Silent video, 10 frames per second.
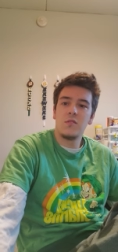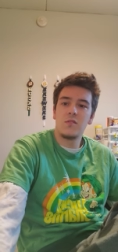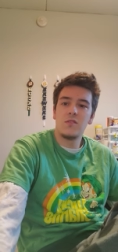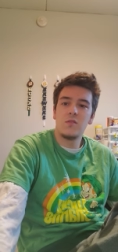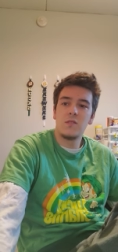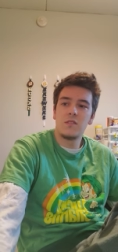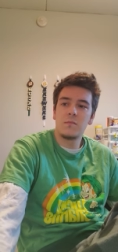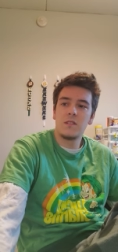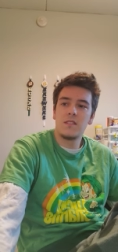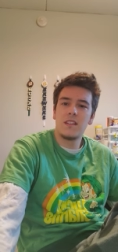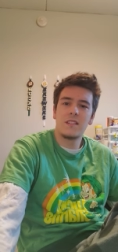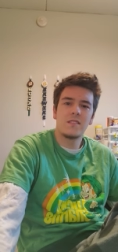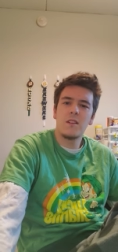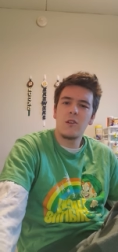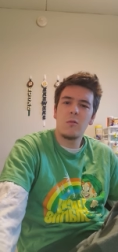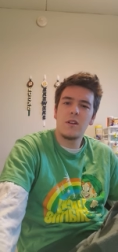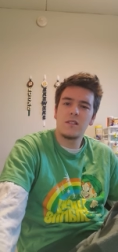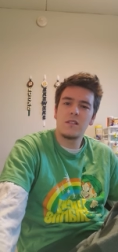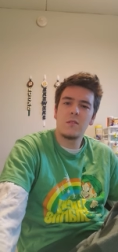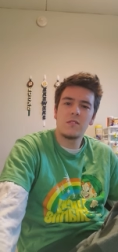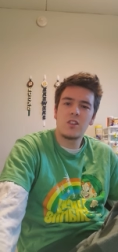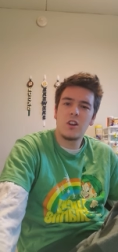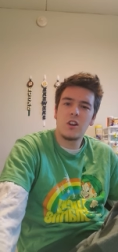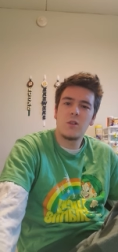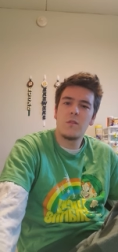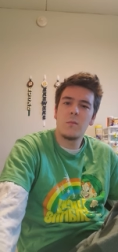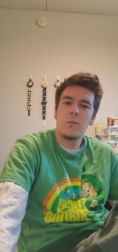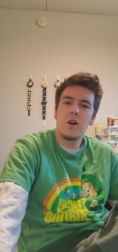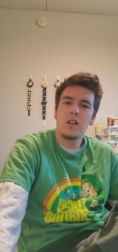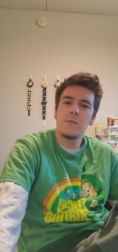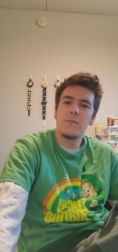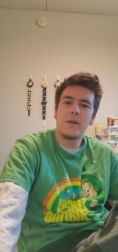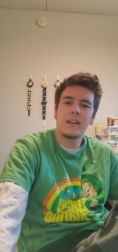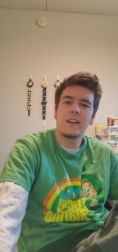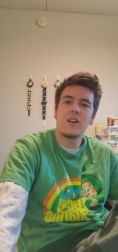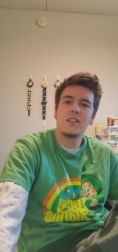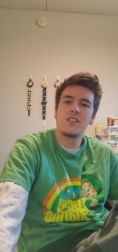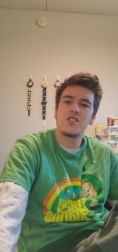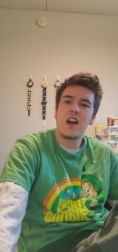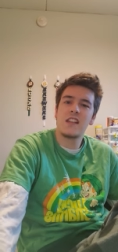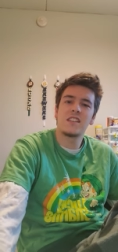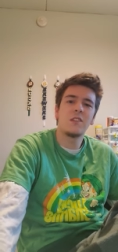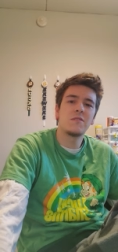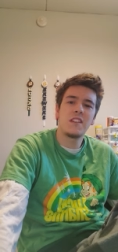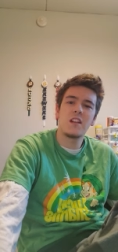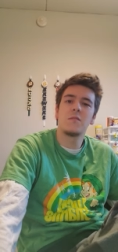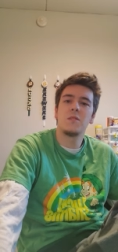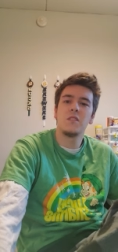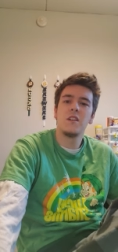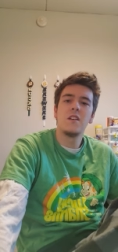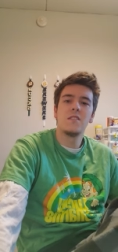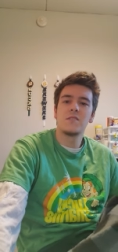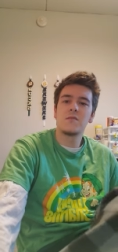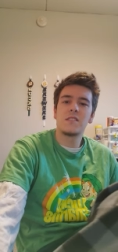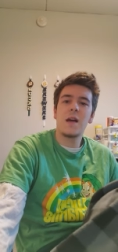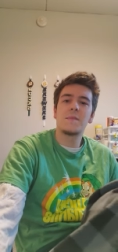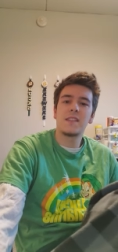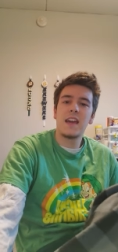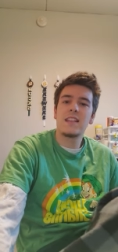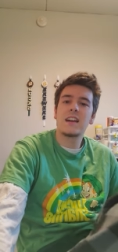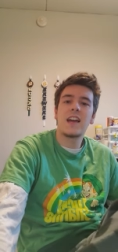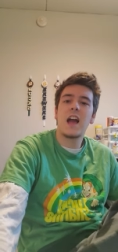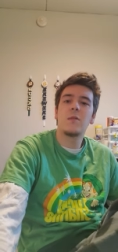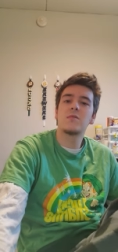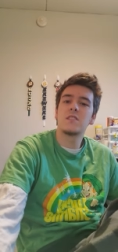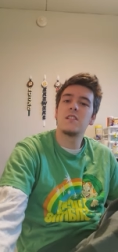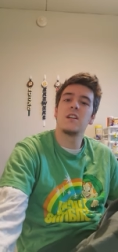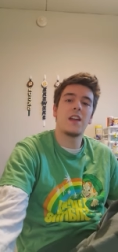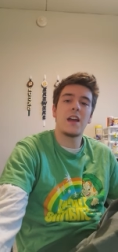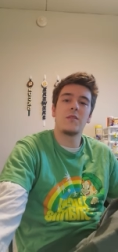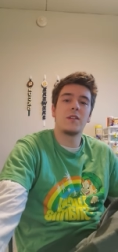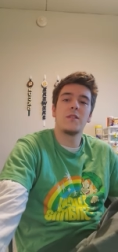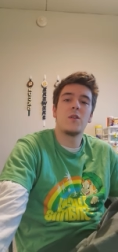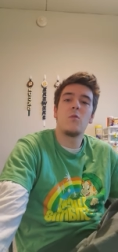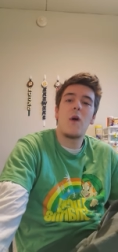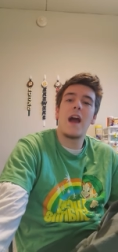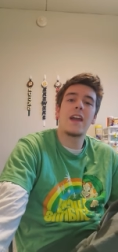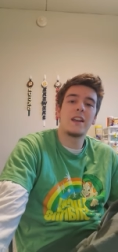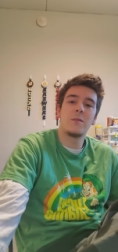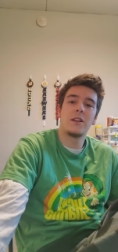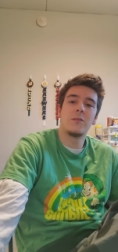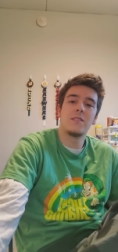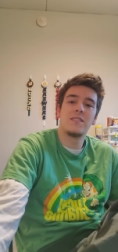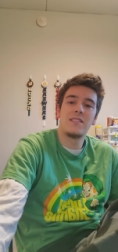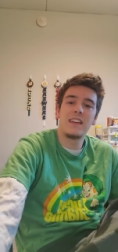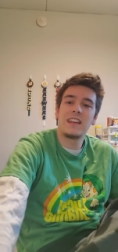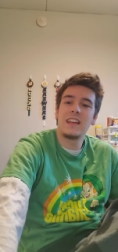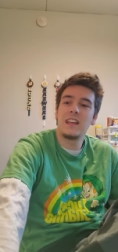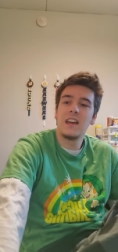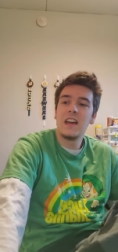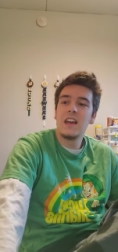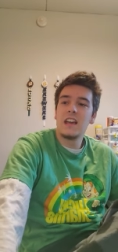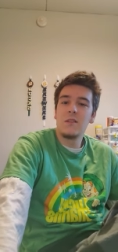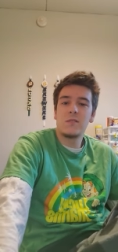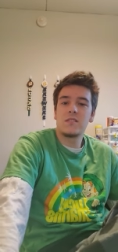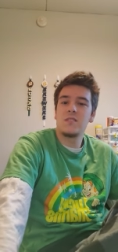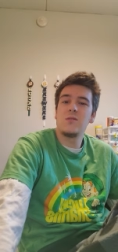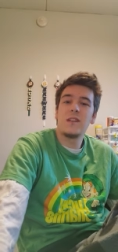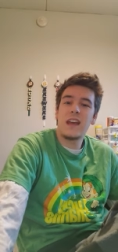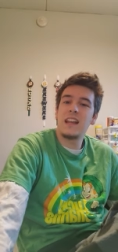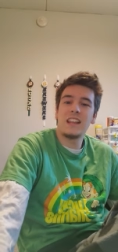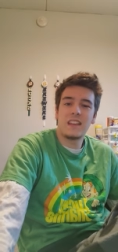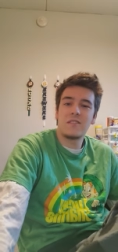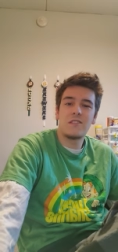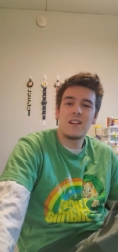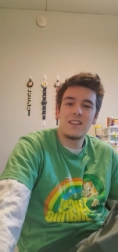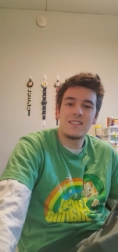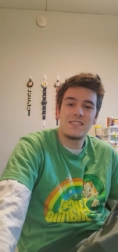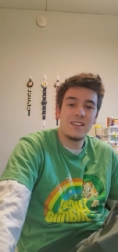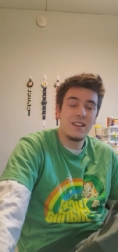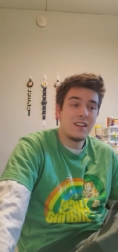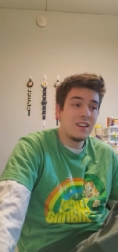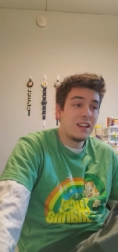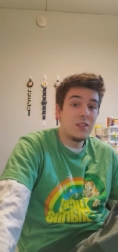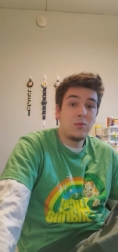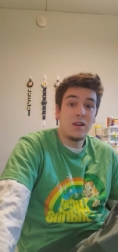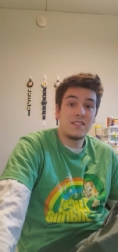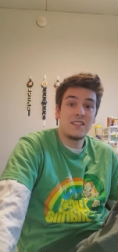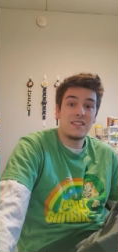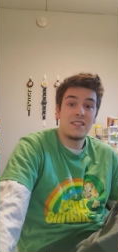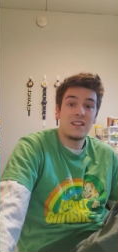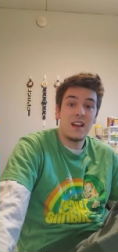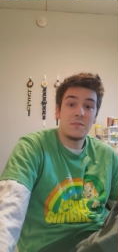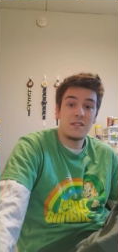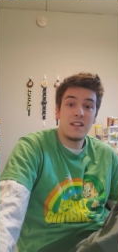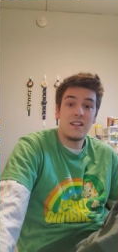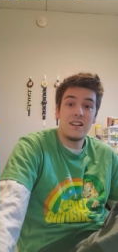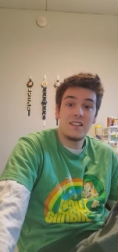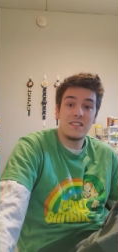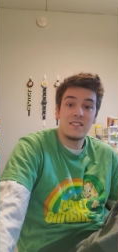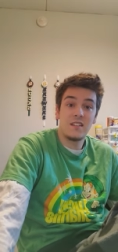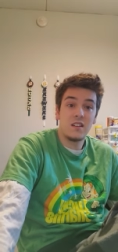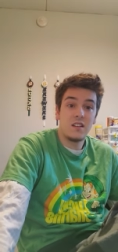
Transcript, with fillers: He was doing some good things. No, he wasn't. He was turning over the ball and breaking all these shots. He was terrible. So stop saying that guy was good. I don't even know why anybody would think he he wasn't doing anything for us. He wasn't. I'm serious.